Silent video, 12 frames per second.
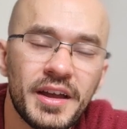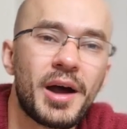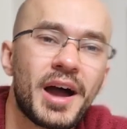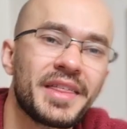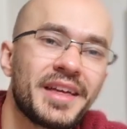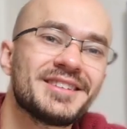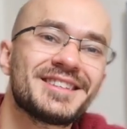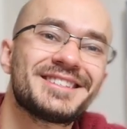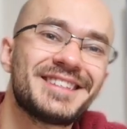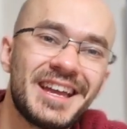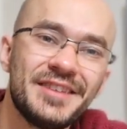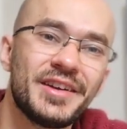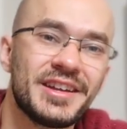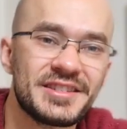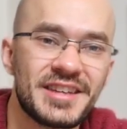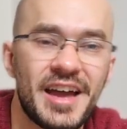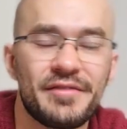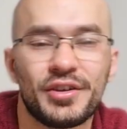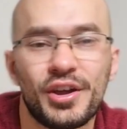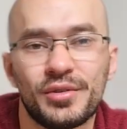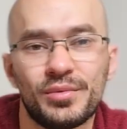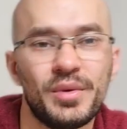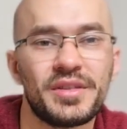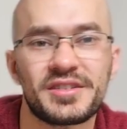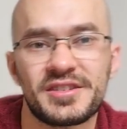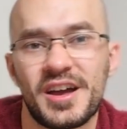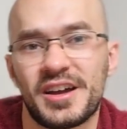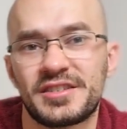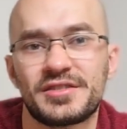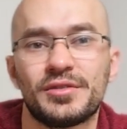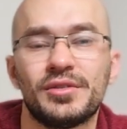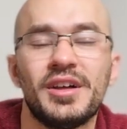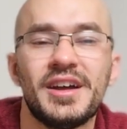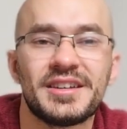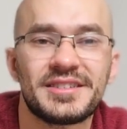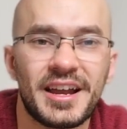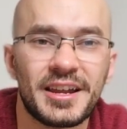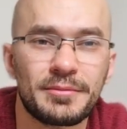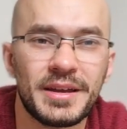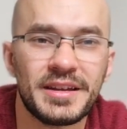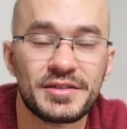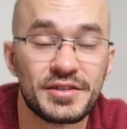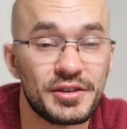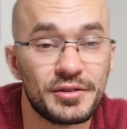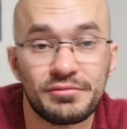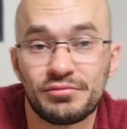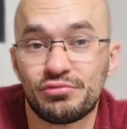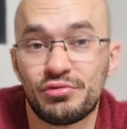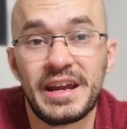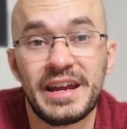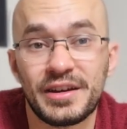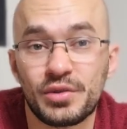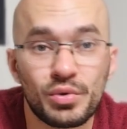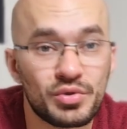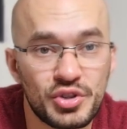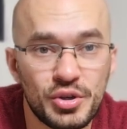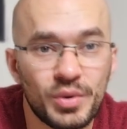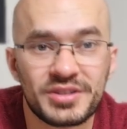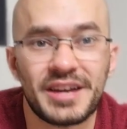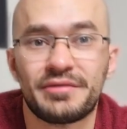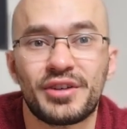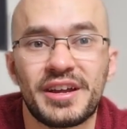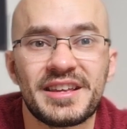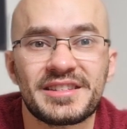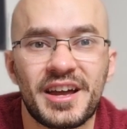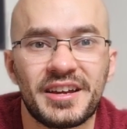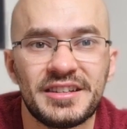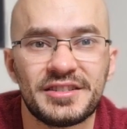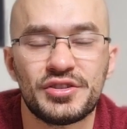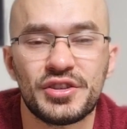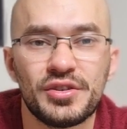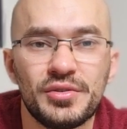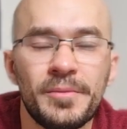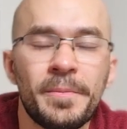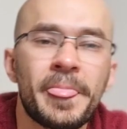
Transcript: I then save it into Evernote with a title telling me to read or do whatever it is that I need to do,